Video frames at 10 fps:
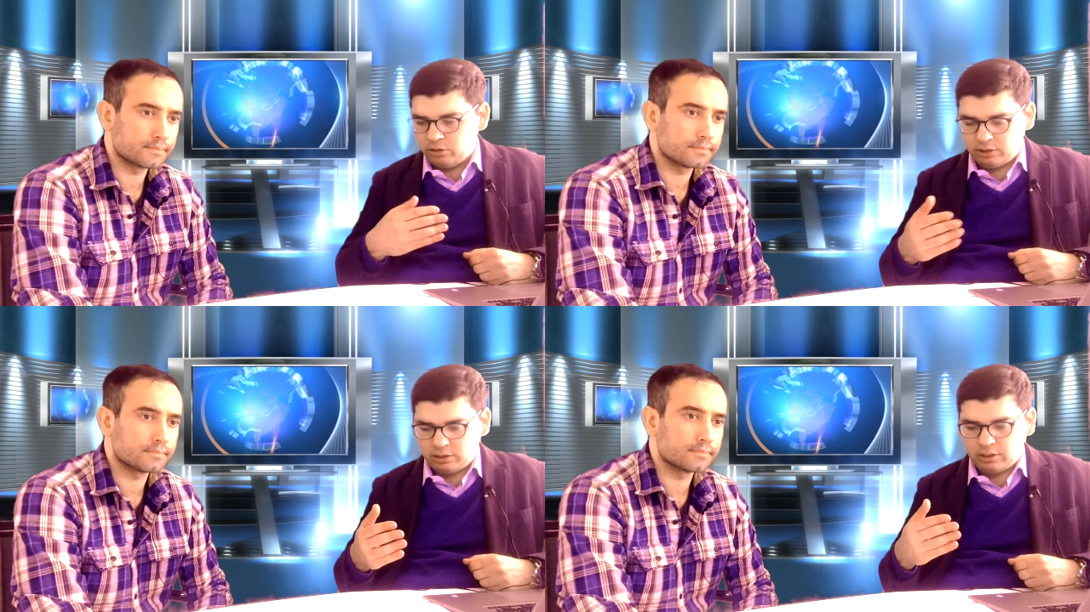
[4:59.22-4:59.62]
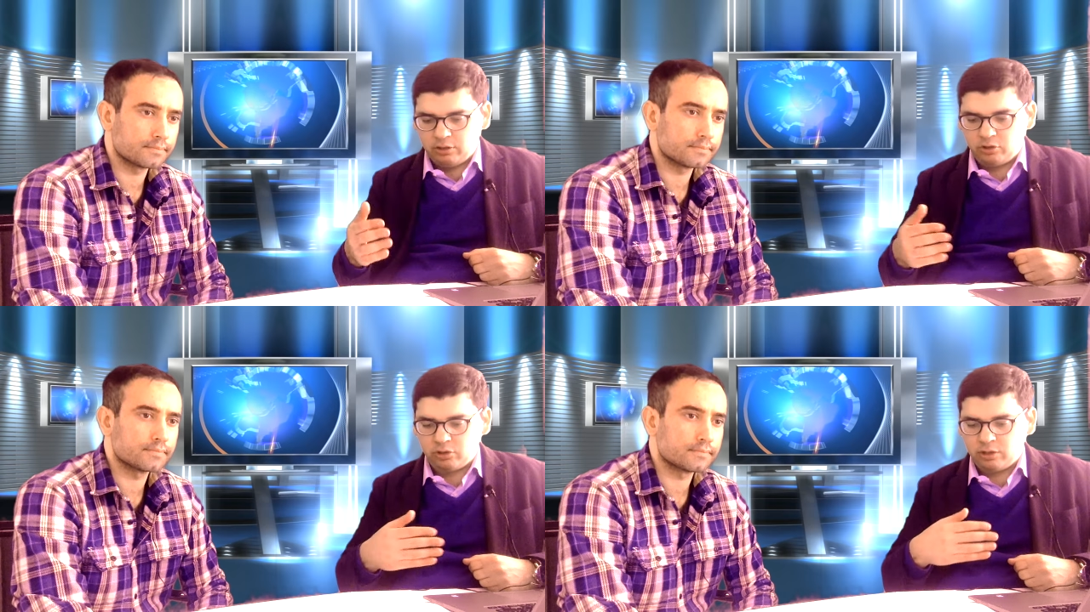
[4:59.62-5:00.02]
Speaker 1: this uh,
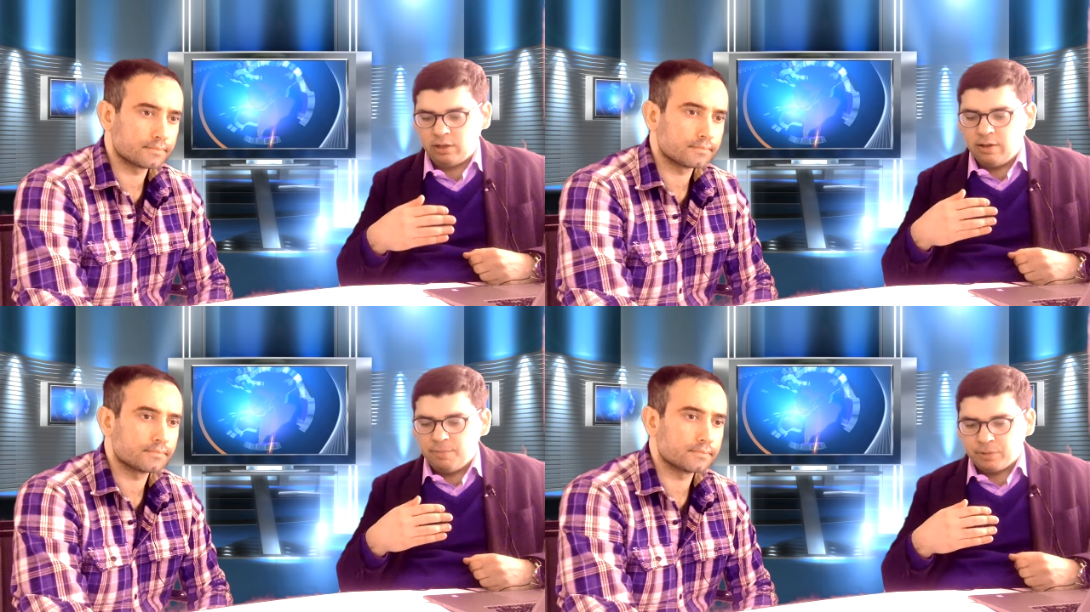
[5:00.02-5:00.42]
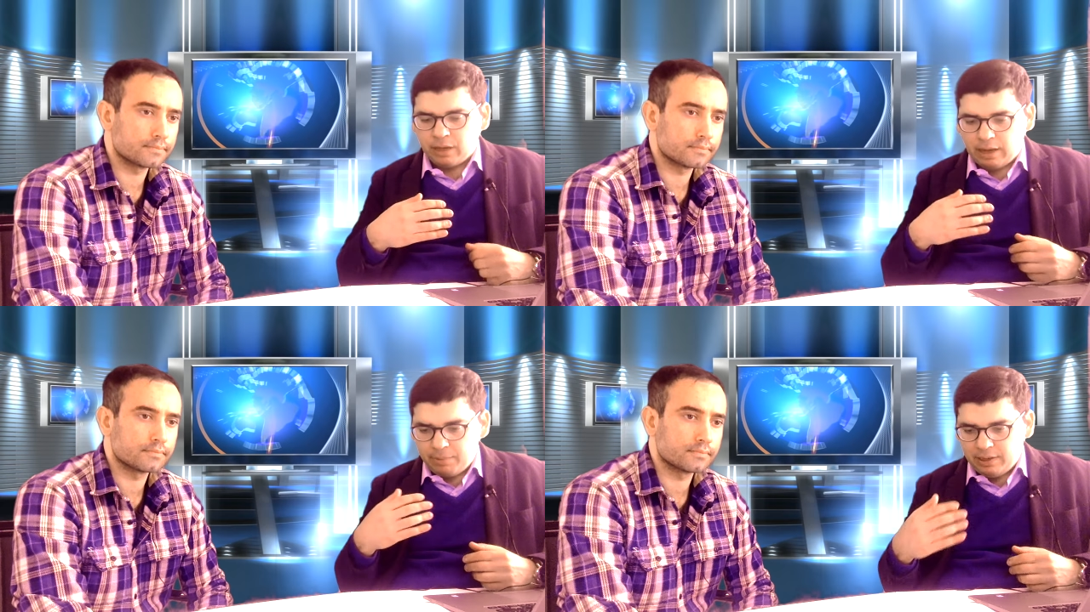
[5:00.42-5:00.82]
industry,
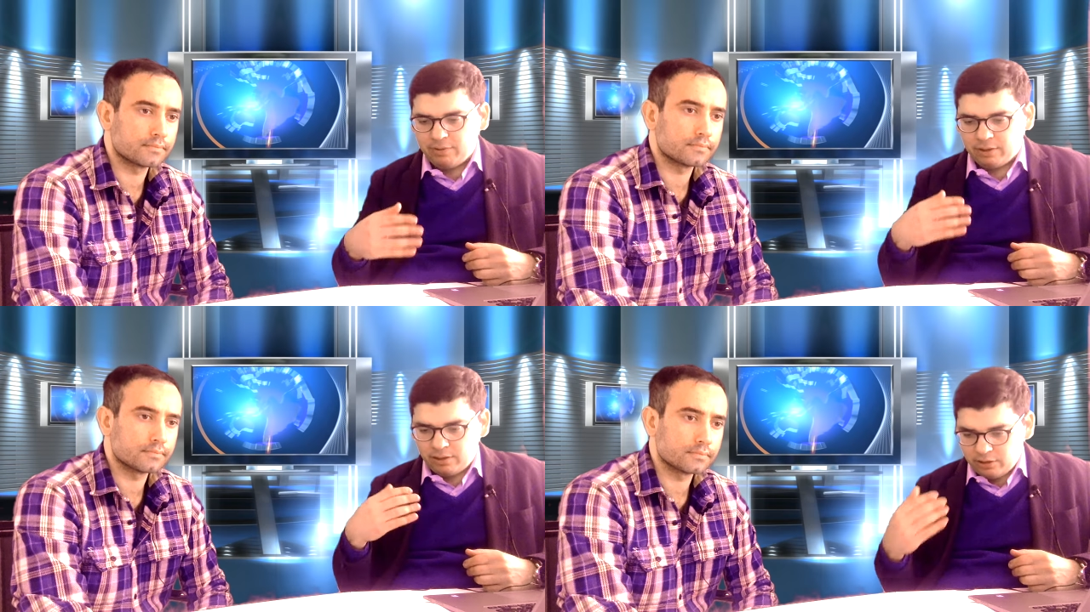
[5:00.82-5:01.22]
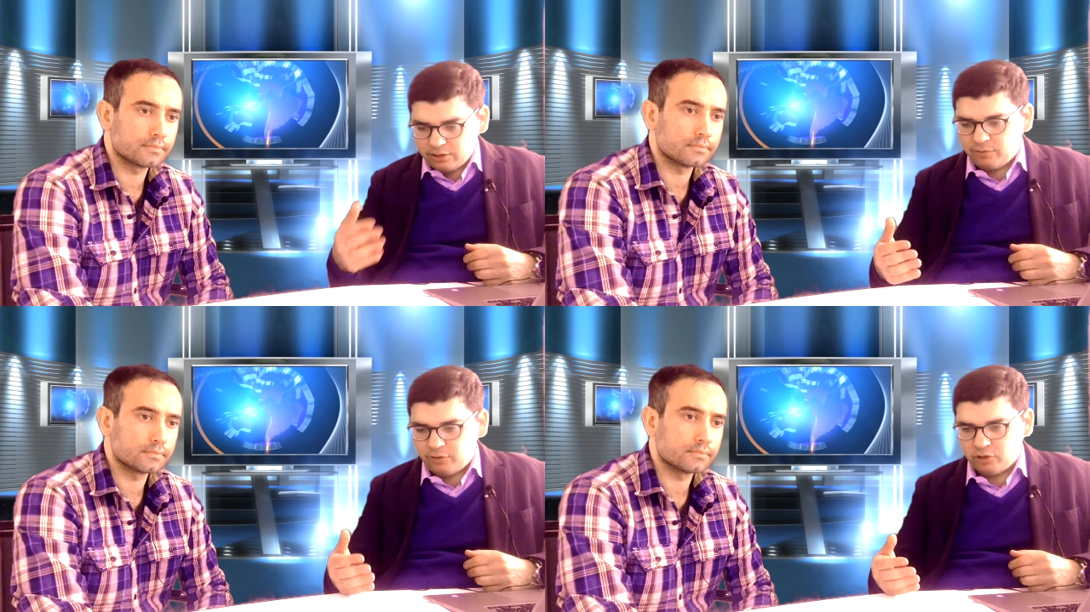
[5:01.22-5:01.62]
I believe that there is
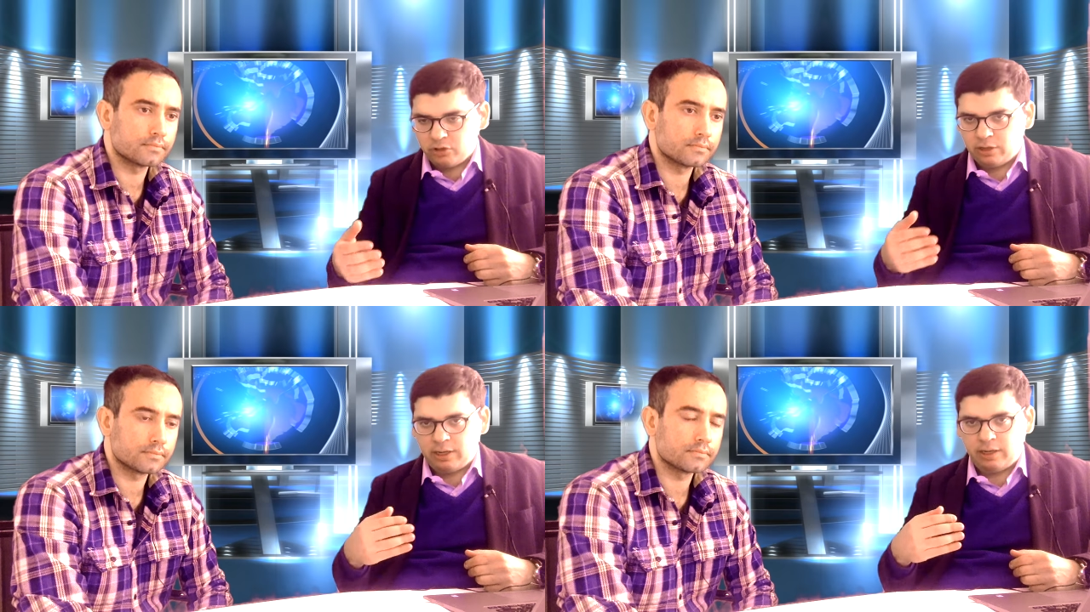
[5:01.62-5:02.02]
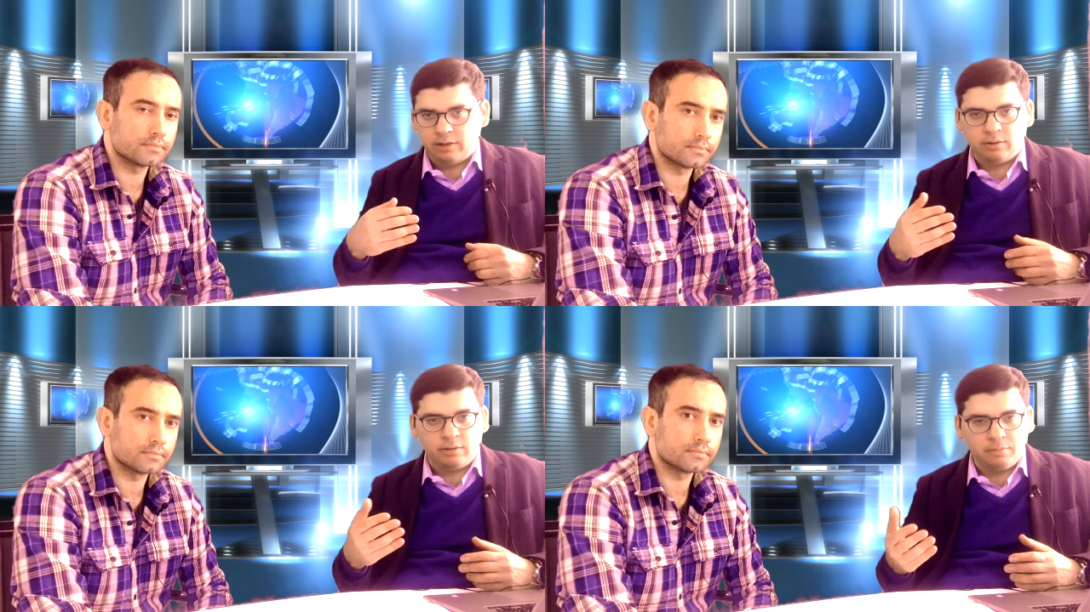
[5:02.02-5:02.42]
a future,
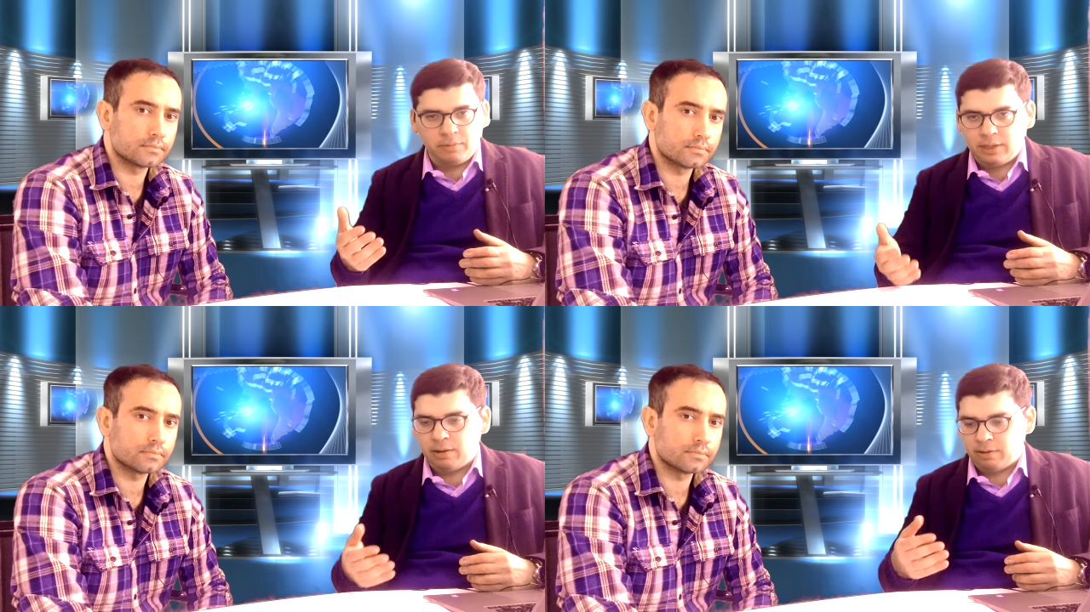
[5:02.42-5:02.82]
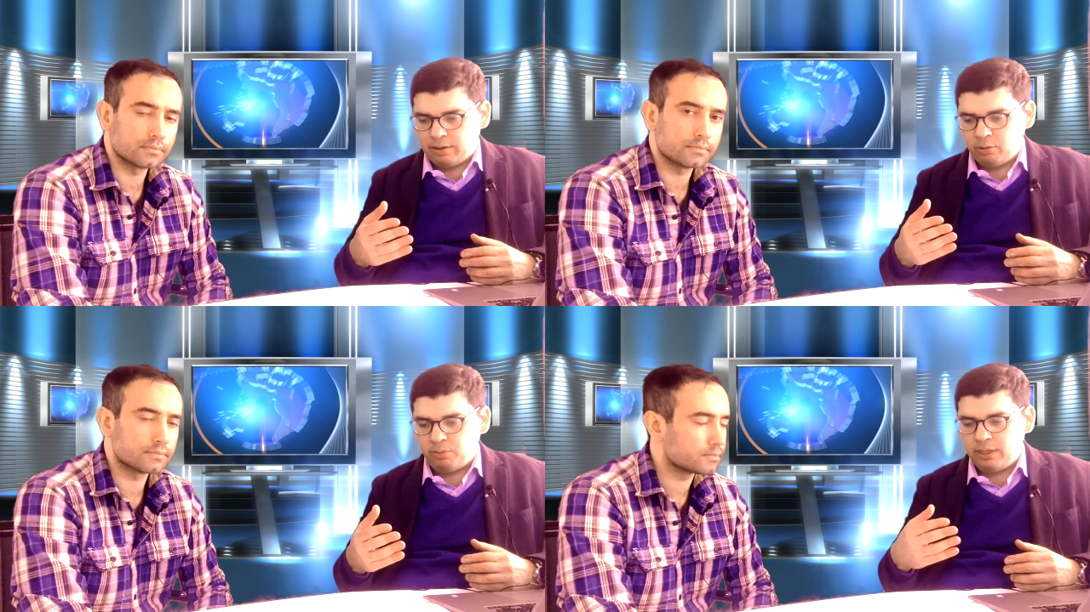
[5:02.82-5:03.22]
and yeah, it
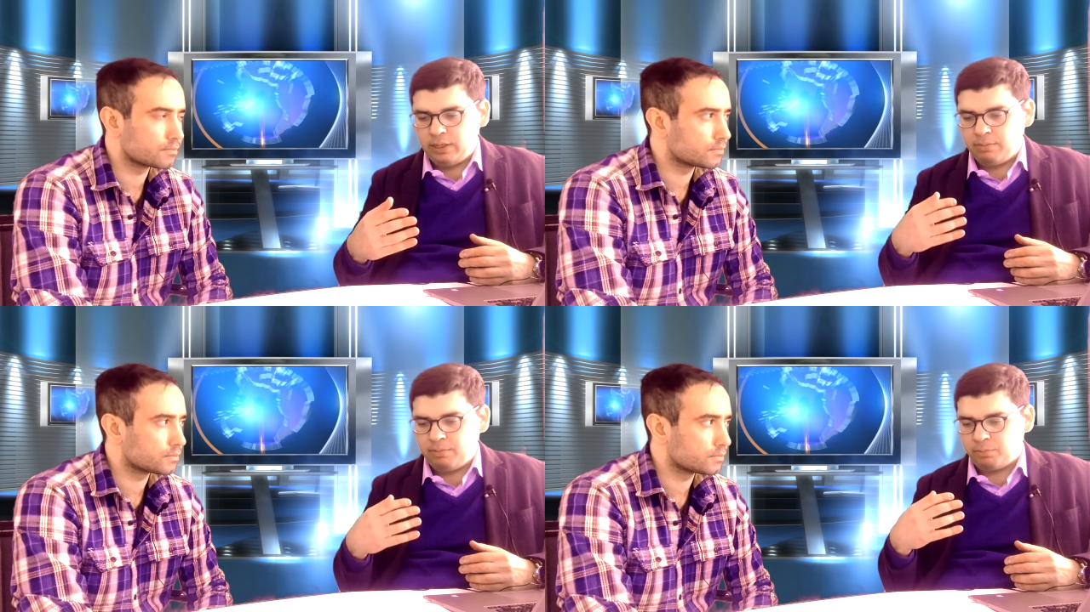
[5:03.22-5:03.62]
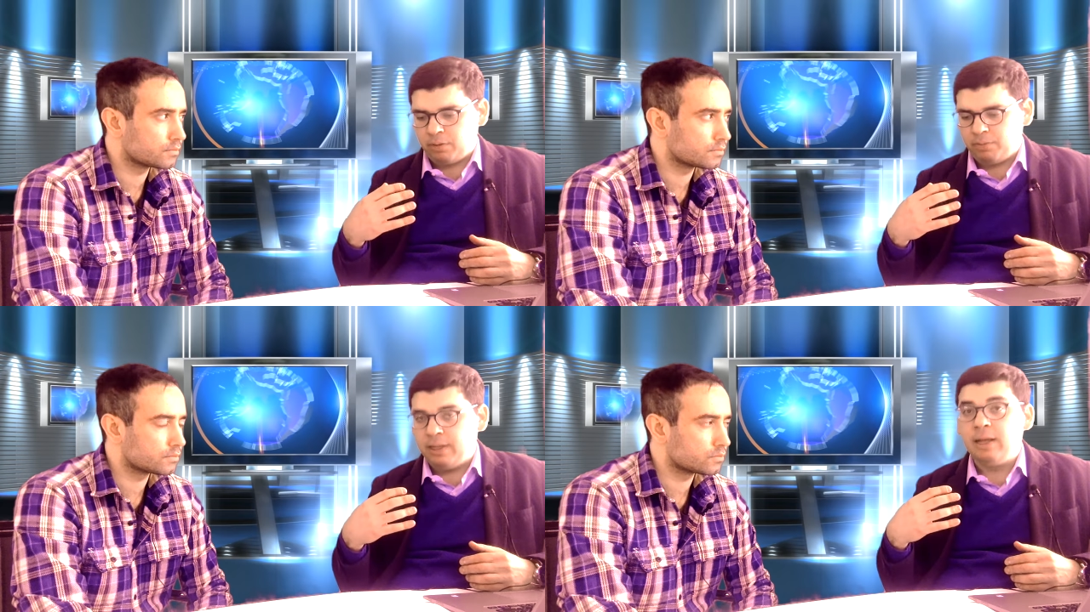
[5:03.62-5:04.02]
will be
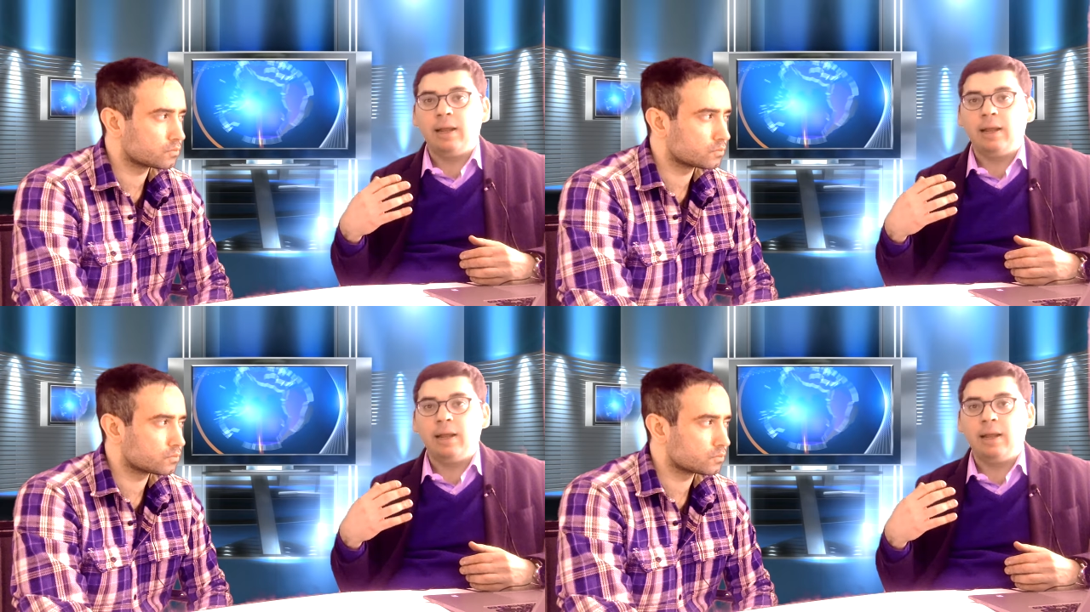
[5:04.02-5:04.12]
probably